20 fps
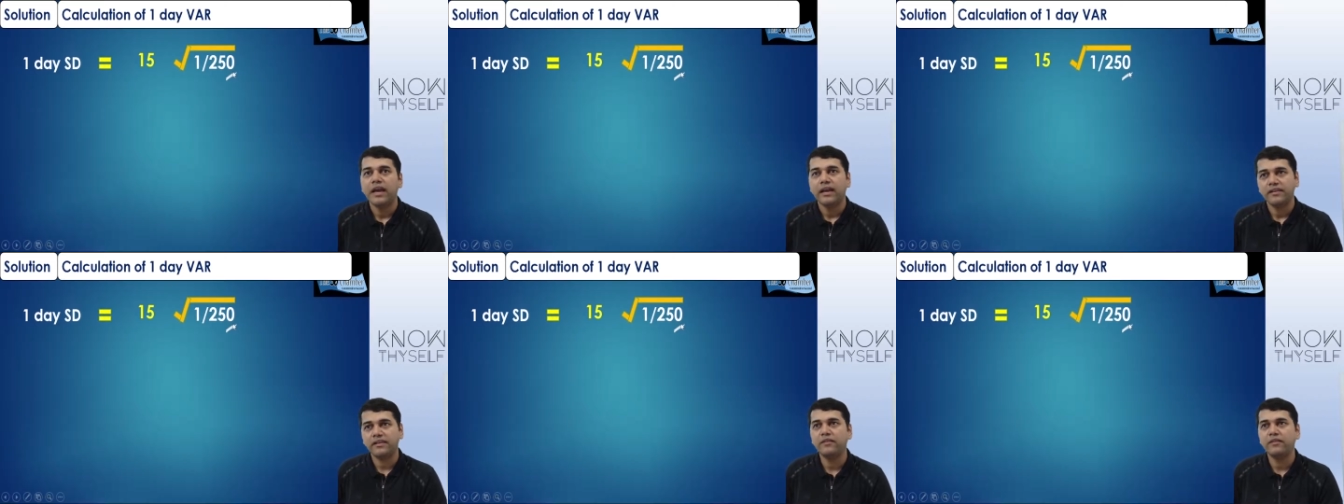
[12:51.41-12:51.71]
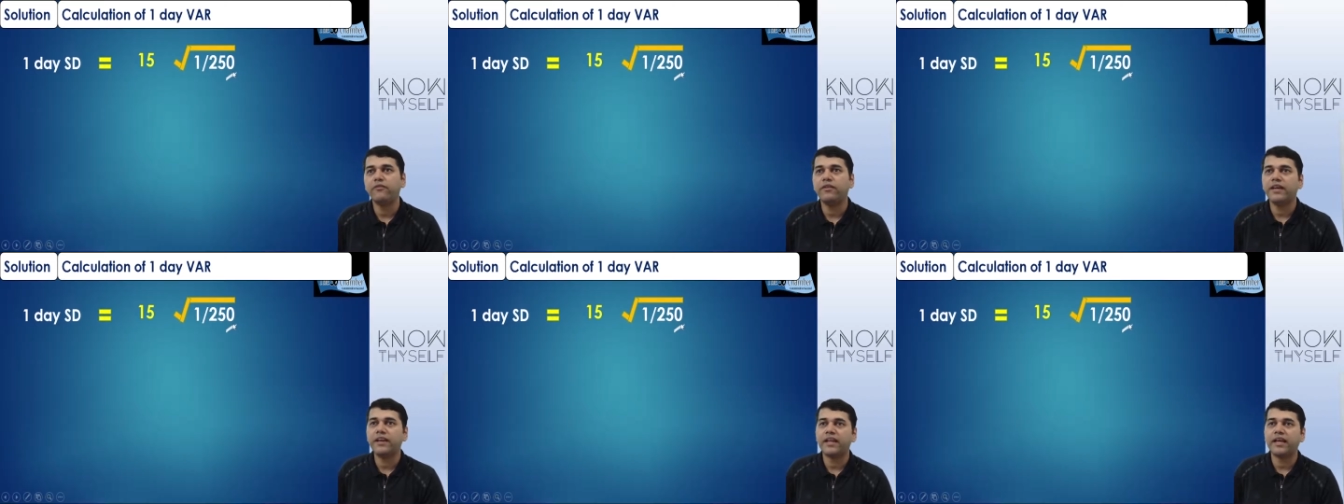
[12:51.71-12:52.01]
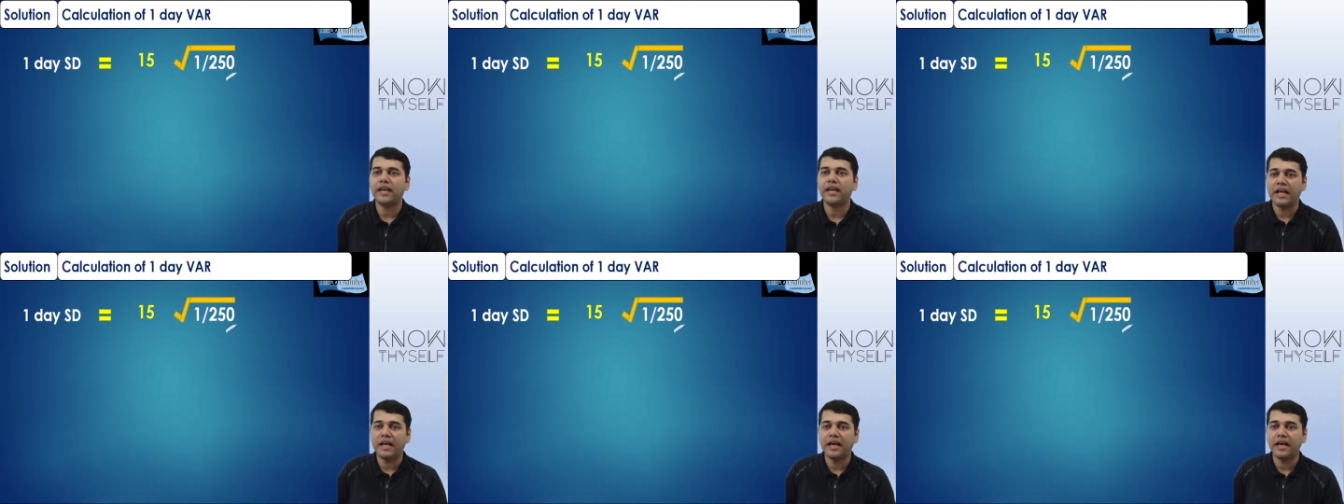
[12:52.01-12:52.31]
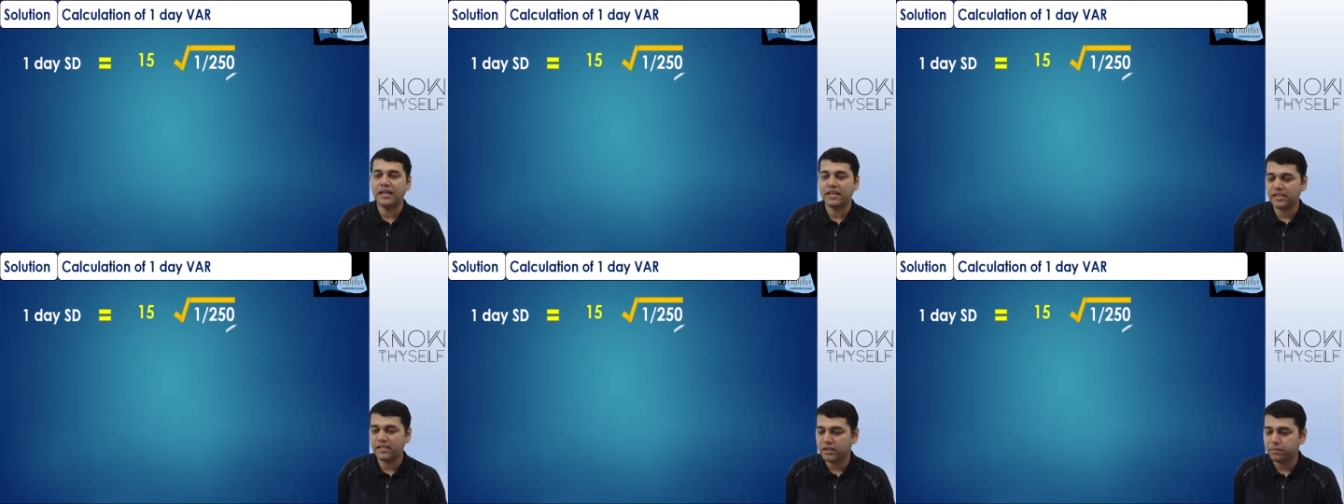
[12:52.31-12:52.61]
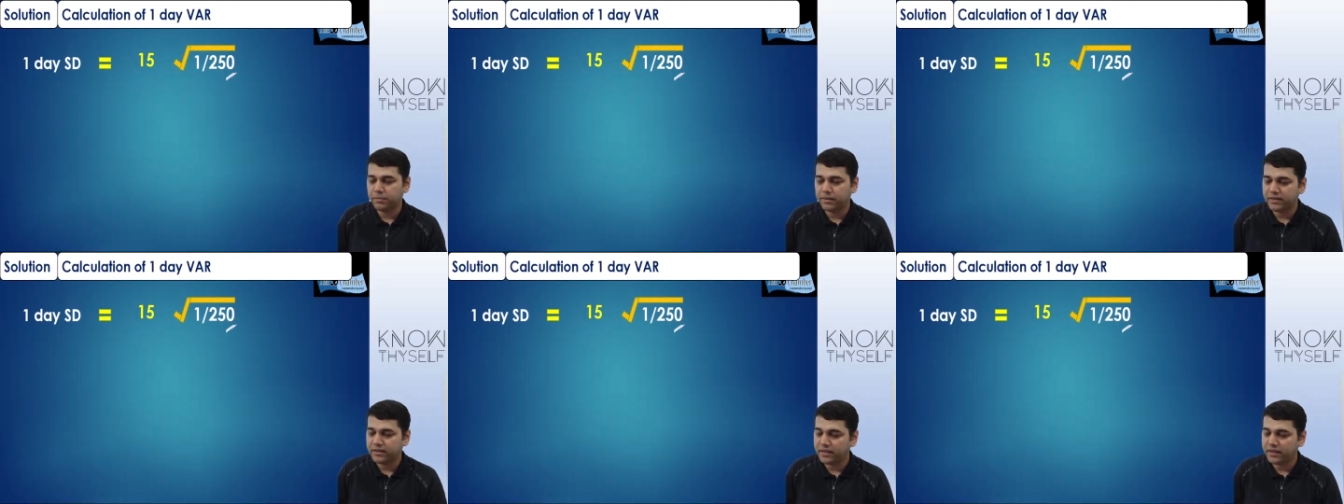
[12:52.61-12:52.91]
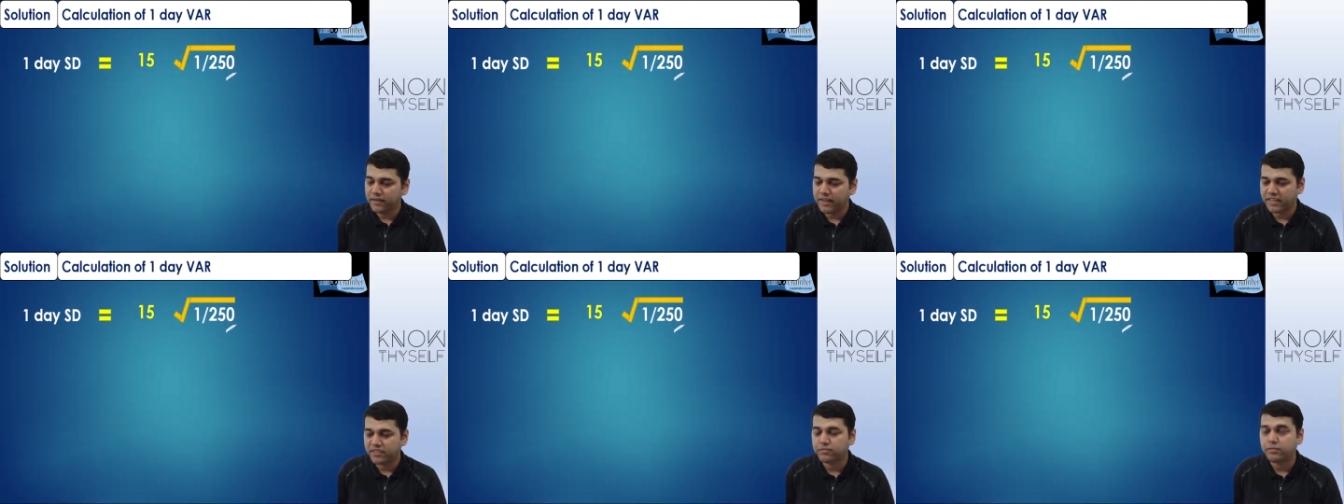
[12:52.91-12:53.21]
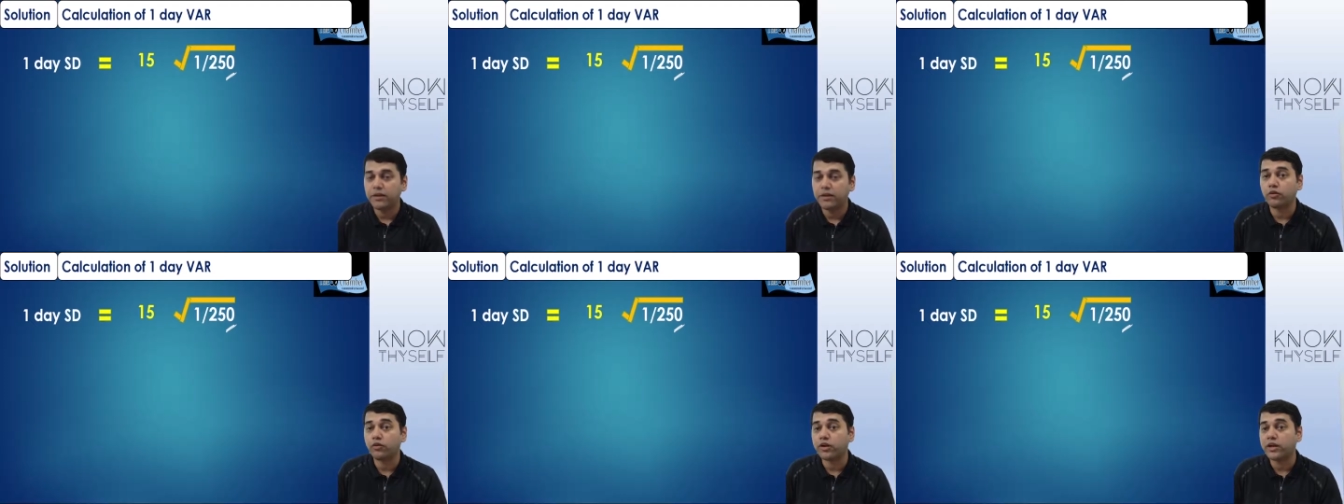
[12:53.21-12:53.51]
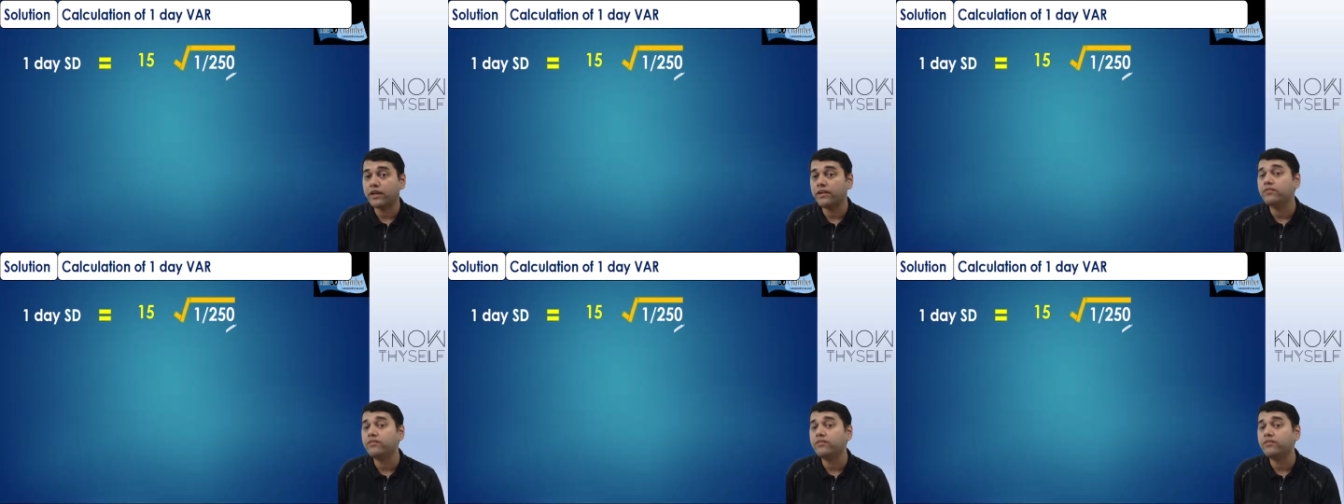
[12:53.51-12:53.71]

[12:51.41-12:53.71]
Somewhere another place I will explain, okay?